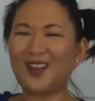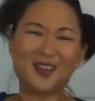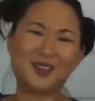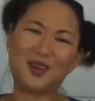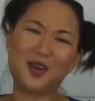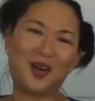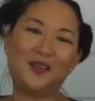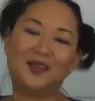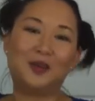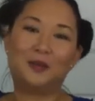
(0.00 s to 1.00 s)
I started
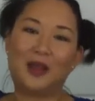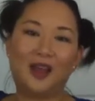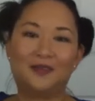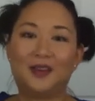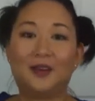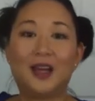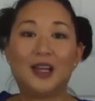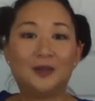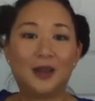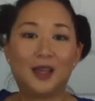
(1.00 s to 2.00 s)
off a little bit heavier
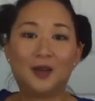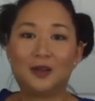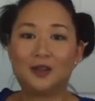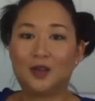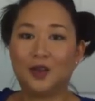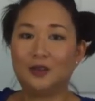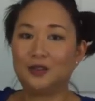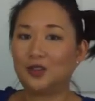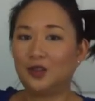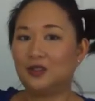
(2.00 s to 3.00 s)
anyway, according to all
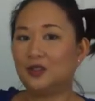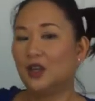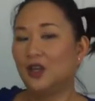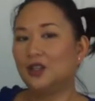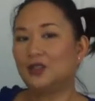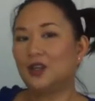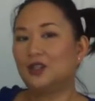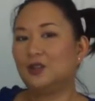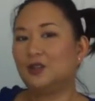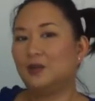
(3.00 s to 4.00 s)
those charts. So I
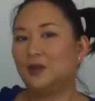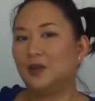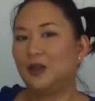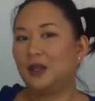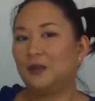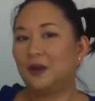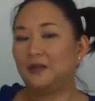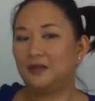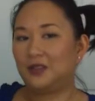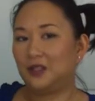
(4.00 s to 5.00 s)
should only be gaining about
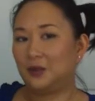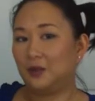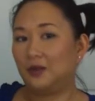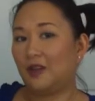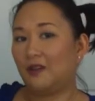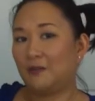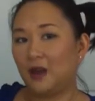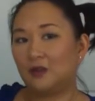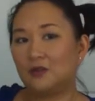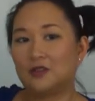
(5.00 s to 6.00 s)
15 to 25
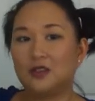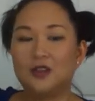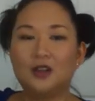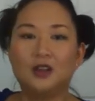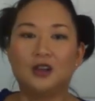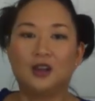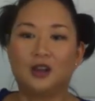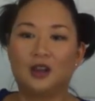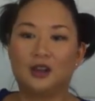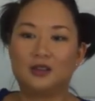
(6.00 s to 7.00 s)
pounds.
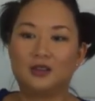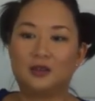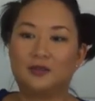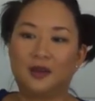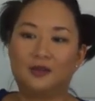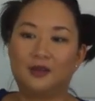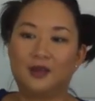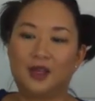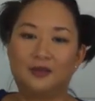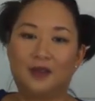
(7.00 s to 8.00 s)
And so far I've
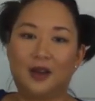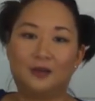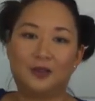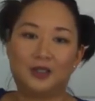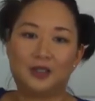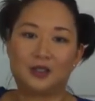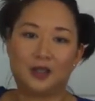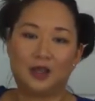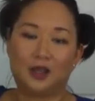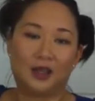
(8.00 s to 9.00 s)
only gained 5, which is,
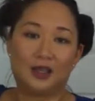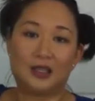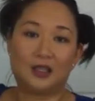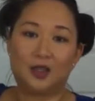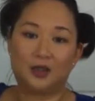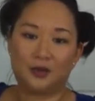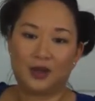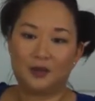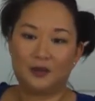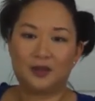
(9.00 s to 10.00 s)
I guess, a good
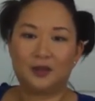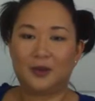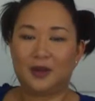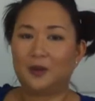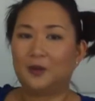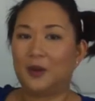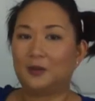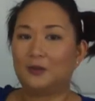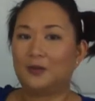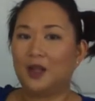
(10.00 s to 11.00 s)
rate. Most of the weight will
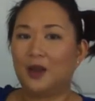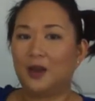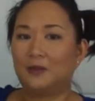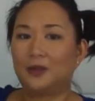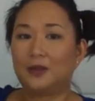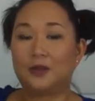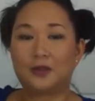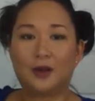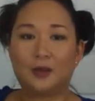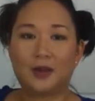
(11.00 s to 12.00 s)
probably come in the third
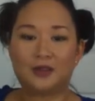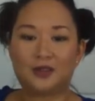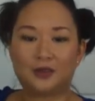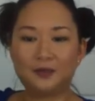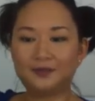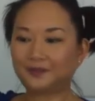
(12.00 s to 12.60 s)
trimester.